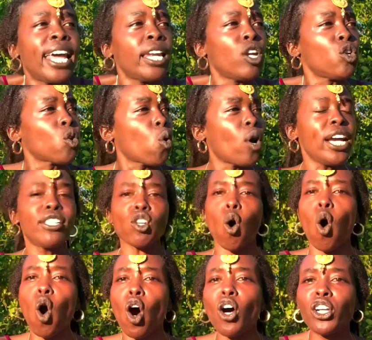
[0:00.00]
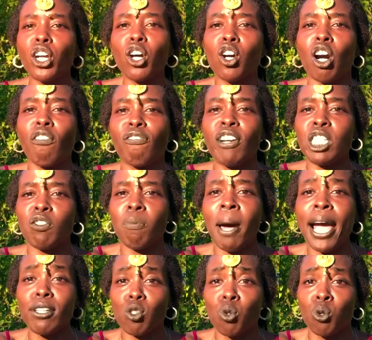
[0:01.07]
and annoys all your girlfriends from
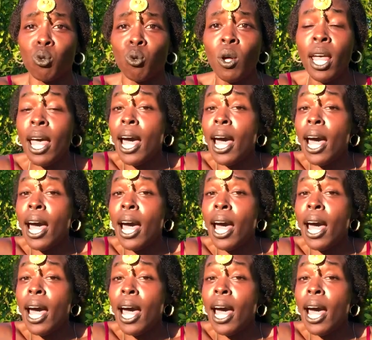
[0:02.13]
high school.